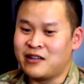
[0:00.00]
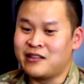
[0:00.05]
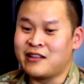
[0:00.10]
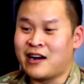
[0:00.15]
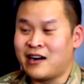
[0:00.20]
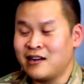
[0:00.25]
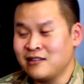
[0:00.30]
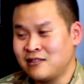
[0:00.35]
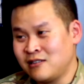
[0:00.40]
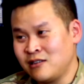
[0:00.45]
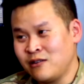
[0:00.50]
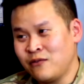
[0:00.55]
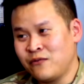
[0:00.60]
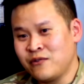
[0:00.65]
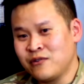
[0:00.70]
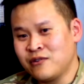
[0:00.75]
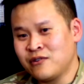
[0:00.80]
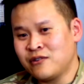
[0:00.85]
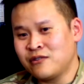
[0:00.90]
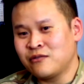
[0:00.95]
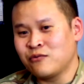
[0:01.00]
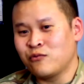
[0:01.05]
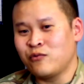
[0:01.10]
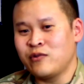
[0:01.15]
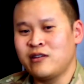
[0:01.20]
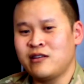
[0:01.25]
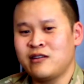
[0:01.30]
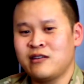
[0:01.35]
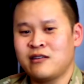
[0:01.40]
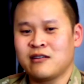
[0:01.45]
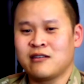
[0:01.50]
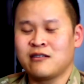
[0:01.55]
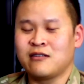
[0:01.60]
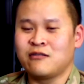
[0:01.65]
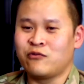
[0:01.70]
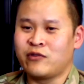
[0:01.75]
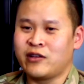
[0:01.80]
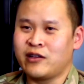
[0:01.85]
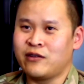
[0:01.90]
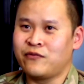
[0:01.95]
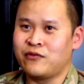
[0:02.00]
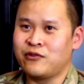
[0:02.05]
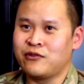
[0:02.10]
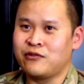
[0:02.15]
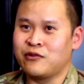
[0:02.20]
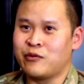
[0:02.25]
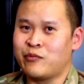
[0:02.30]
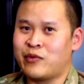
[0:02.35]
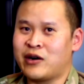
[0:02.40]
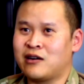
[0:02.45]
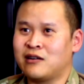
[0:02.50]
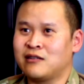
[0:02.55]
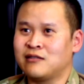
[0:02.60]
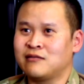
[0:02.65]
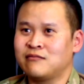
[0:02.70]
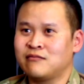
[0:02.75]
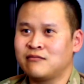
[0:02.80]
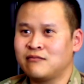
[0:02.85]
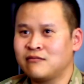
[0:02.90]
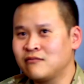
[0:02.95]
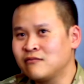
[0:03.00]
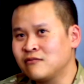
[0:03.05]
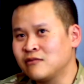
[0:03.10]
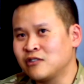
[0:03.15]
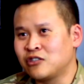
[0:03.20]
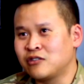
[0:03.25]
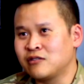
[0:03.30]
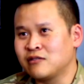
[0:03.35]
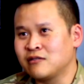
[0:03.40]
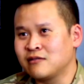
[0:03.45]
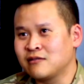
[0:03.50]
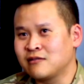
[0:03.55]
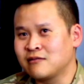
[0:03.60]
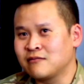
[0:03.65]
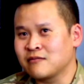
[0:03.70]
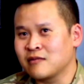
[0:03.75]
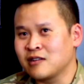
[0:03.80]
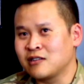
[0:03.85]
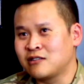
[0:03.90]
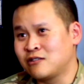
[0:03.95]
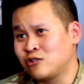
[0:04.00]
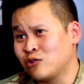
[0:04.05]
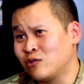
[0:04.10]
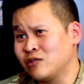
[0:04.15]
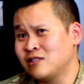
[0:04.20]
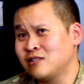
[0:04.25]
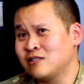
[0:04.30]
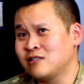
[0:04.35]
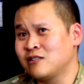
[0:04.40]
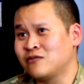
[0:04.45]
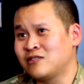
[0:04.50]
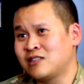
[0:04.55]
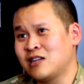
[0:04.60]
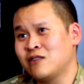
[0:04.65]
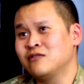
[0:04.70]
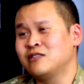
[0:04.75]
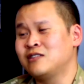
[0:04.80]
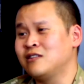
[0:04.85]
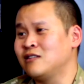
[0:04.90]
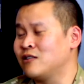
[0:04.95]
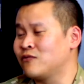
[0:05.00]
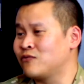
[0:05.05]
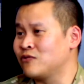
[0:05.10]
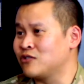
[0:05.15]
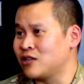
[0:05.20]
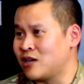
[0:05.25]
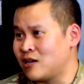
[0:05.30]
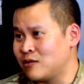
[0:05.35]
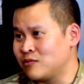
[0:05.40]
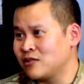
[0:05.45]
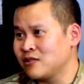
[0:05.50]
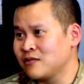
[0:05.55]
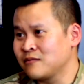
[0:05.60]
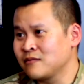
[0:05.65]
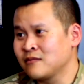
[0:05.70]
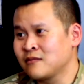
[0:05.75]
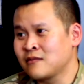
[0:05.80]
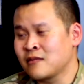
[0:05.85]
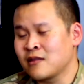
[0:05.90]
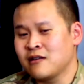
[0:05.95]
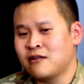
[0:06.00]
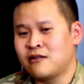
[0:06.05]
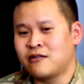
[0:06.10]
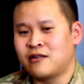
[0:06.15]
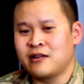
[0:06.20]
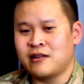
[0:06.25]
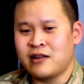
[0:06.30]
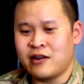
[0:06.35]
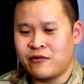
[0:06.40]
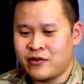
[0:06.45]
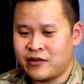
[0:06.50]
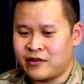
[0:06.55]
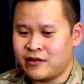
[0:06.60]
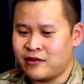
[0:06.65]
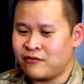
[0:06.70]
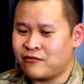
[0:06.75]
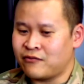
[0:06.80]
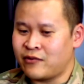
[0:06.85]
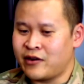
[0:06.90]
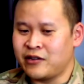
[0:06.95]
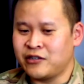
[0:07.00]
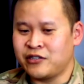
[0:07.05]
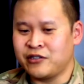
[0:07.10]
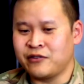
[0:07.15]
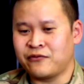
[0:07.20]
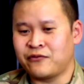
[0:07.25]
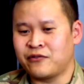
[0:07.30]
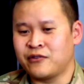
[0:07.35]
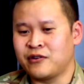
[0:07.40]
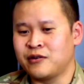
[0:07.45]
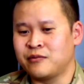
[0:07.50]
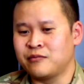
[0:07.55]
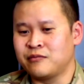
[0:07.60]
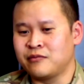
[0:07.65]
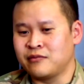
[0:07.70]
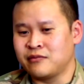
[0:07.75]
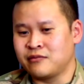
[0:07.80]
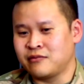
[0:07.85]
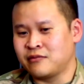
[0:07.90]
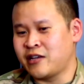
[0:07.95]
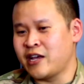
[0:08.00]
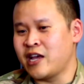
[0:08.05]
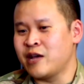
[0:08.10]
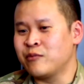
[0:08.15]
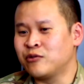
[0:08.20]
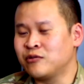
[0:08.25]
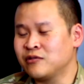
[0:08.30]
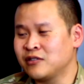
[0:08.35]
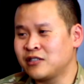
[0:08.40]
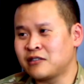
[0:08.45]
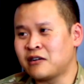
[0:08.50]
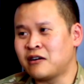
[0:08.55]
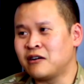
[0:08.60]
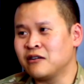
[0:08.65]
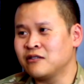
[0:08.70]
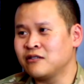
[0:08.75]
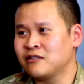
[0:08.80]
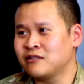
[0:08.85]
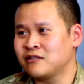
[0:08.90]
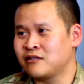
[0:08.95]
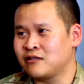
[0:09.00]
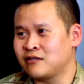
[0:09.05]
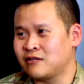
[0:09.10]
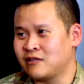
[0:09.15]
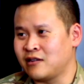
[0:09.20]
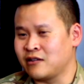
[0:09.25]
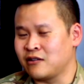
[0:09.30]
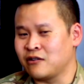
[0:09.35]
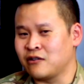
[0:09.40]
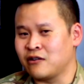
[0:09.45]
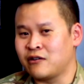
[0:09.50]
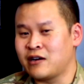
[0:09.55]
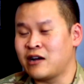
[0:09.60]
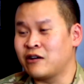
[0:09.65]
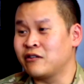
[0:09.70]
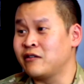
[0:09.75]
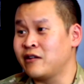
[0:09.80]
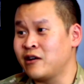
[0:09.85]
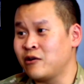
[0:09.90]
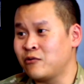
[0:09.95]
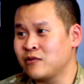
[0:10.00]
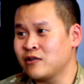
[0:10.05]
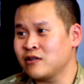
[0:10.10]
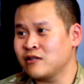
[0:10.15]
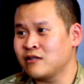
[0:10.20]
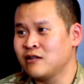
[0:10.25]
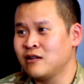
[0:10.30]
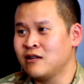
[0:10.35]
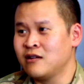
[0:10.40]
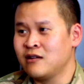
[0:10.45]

In the IT field, we give you about choices of 17 different jobs. All right, everything ranging from cable installer to like learn how to network,